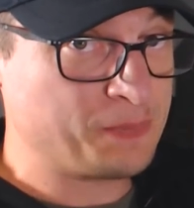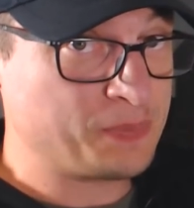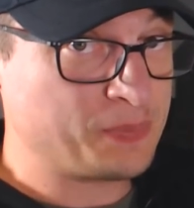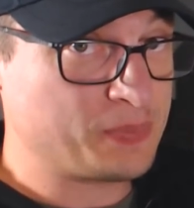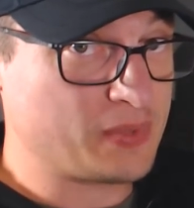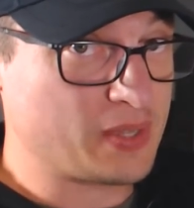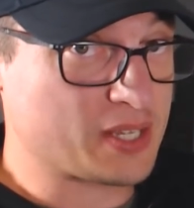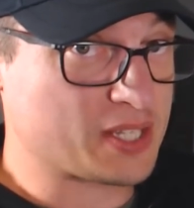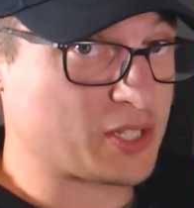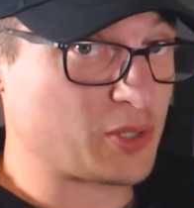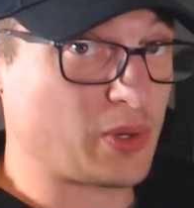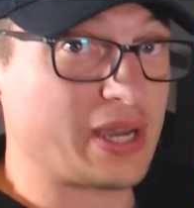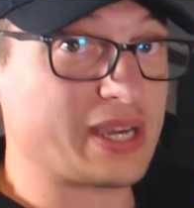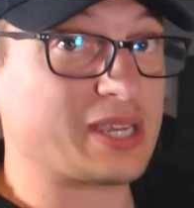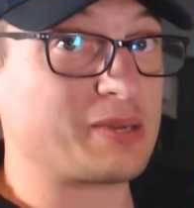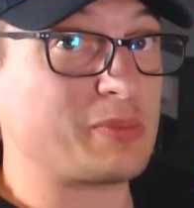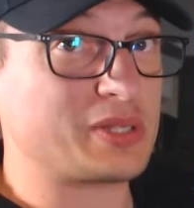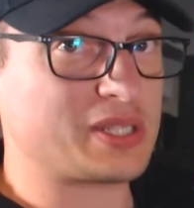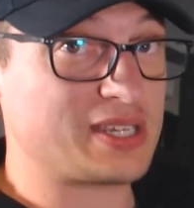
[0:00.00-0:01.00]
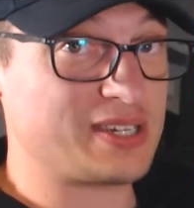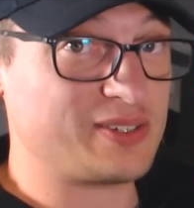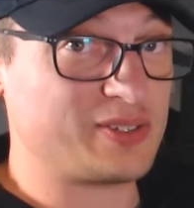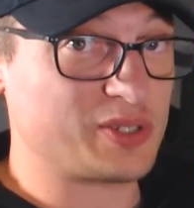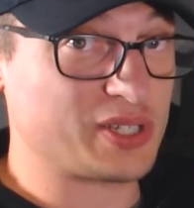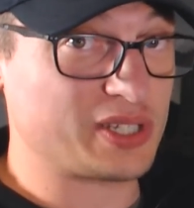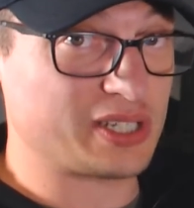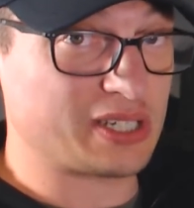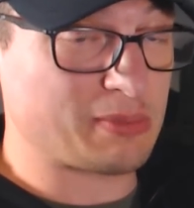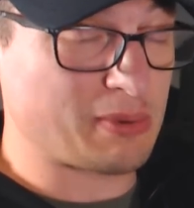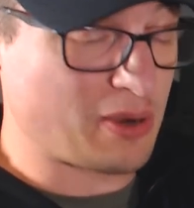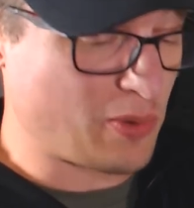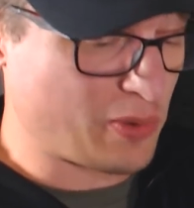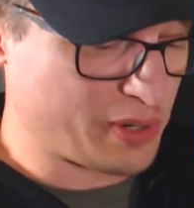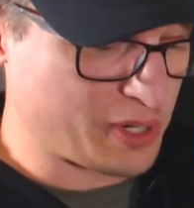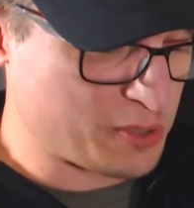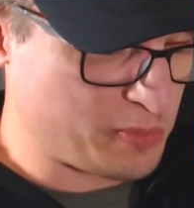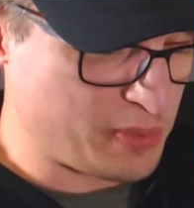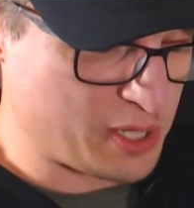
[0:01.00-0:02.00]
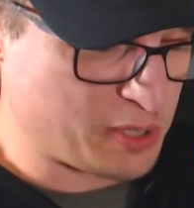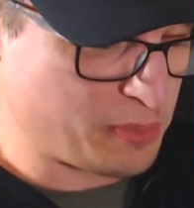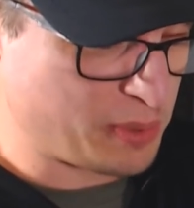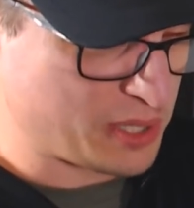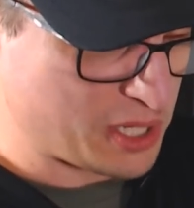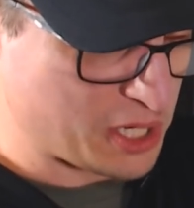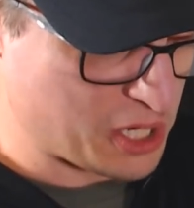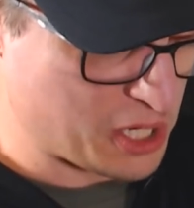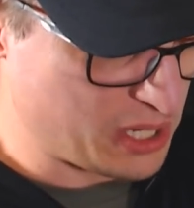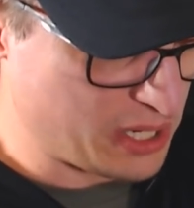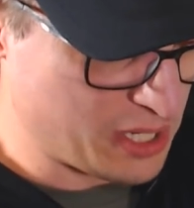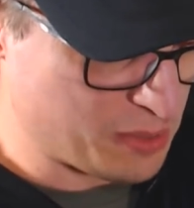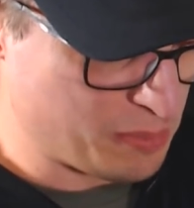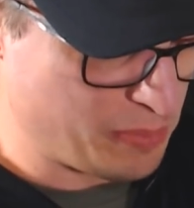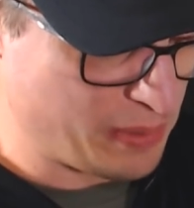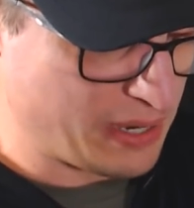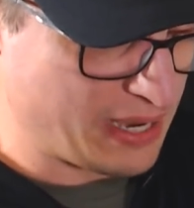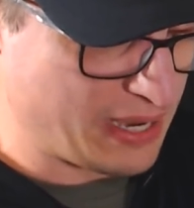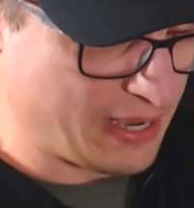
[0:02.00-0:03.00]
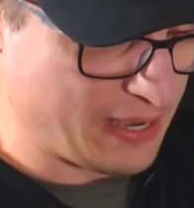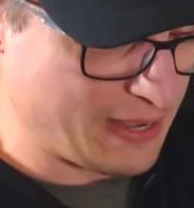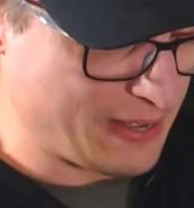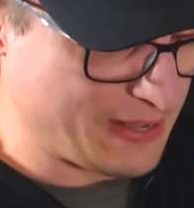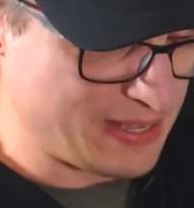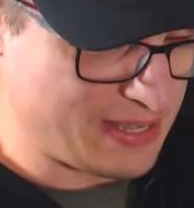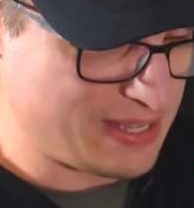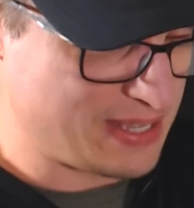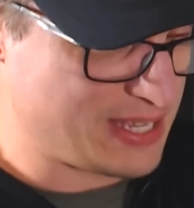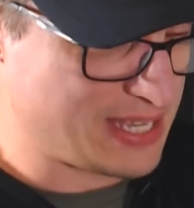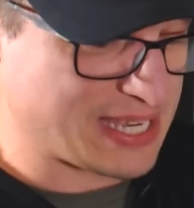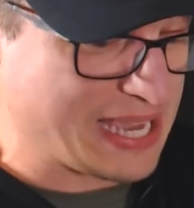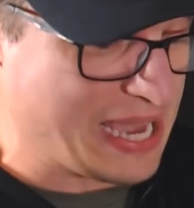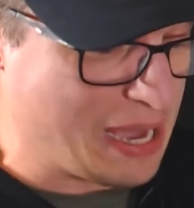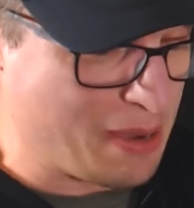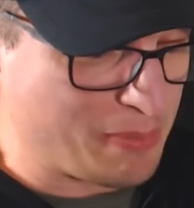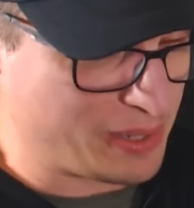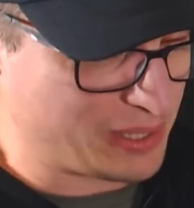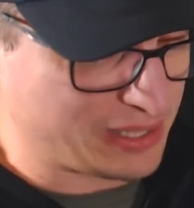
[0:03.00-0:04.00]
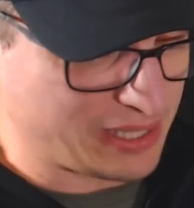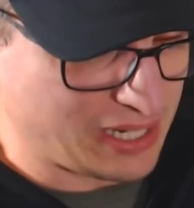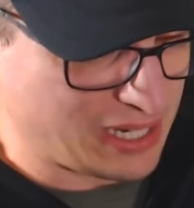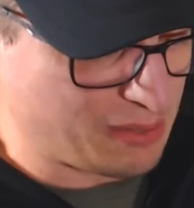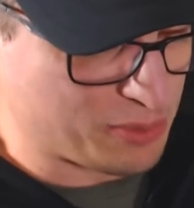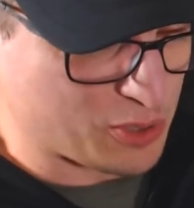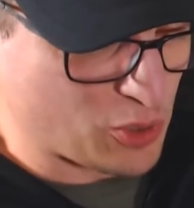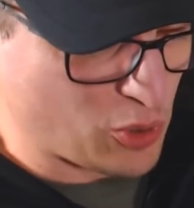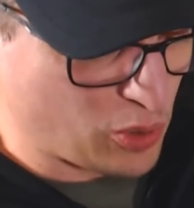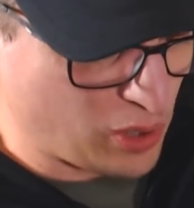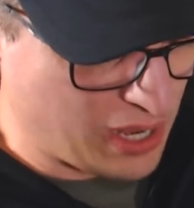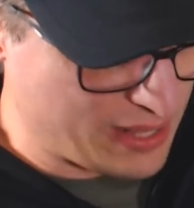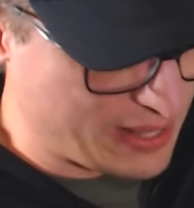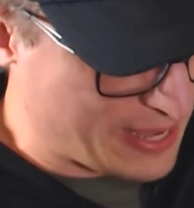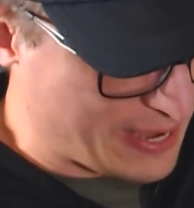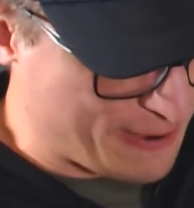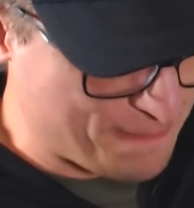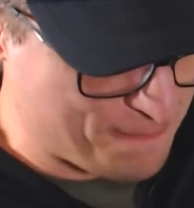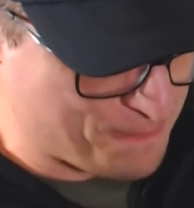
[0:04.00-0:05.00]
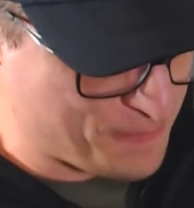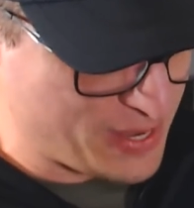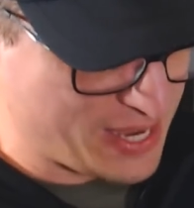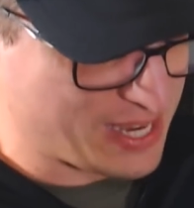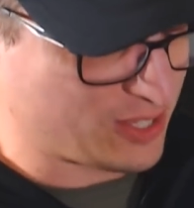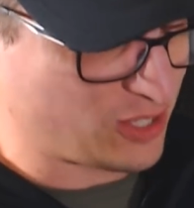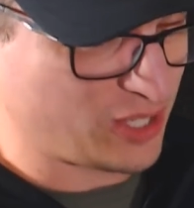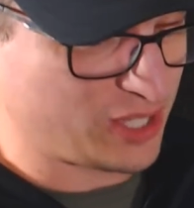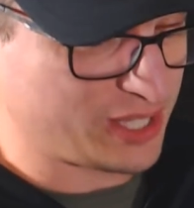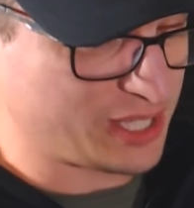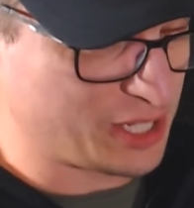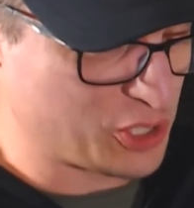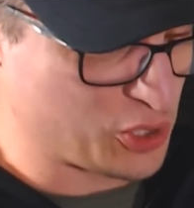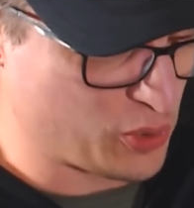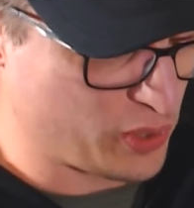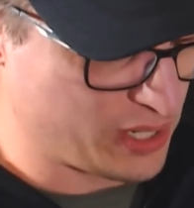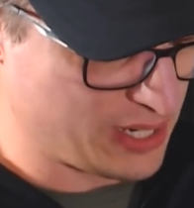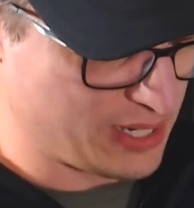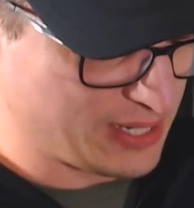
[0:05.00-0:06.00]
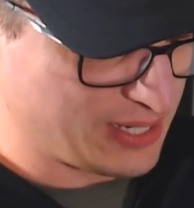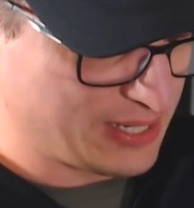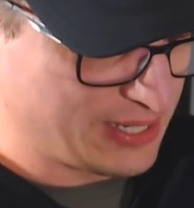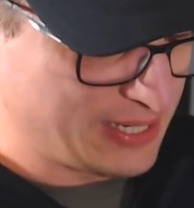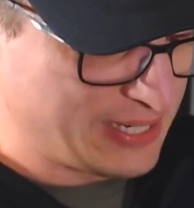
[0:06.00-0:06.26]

There's still arguments here in New Zealand about what his best position is, but you can't be letting him score like that. He clearly enjoyed it.